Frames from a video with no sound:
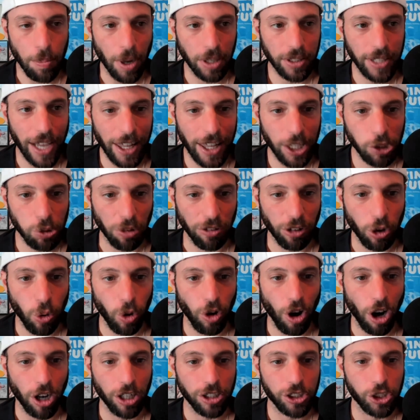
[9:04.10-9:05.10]
Monday. This one
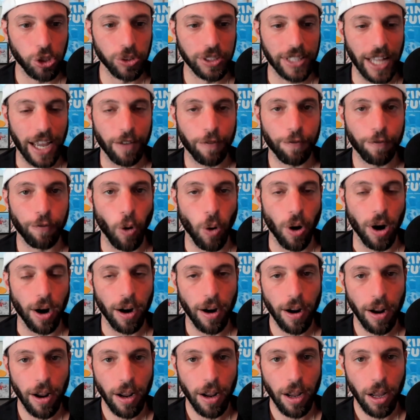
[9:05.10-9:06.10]
recorded on a Tuesday for
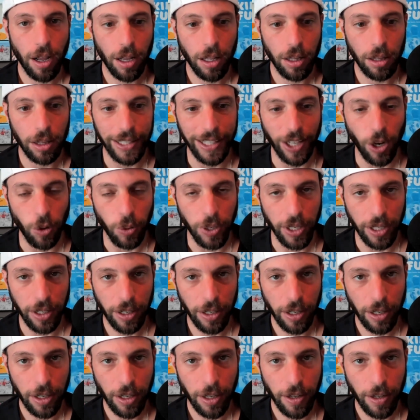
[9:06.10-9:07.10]
Leone,
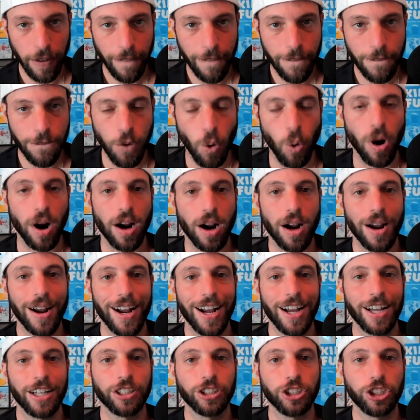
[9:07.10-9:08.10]
for
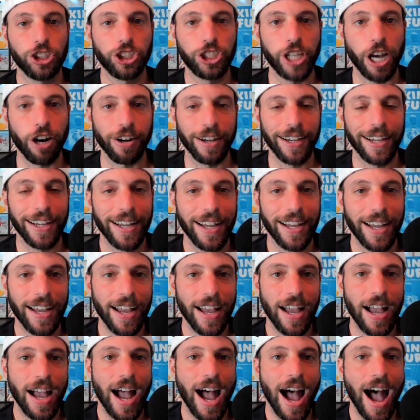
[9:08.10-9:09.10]
Jerry.
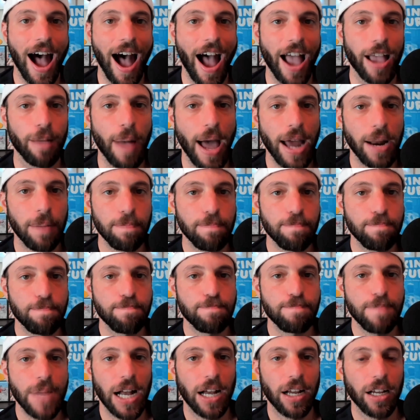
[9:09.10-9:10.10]
I am Adam.
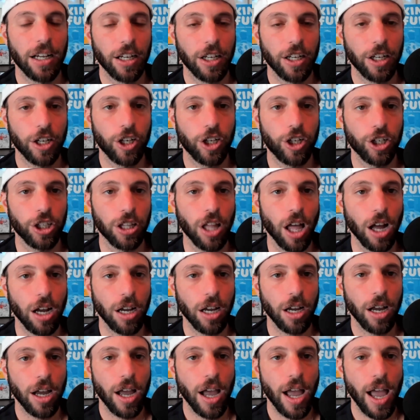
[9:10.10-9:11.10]
Good
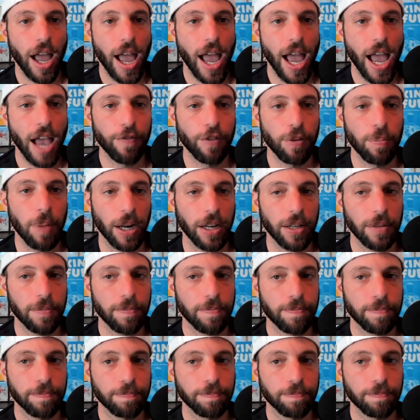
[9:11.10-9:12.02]
luck, everybody.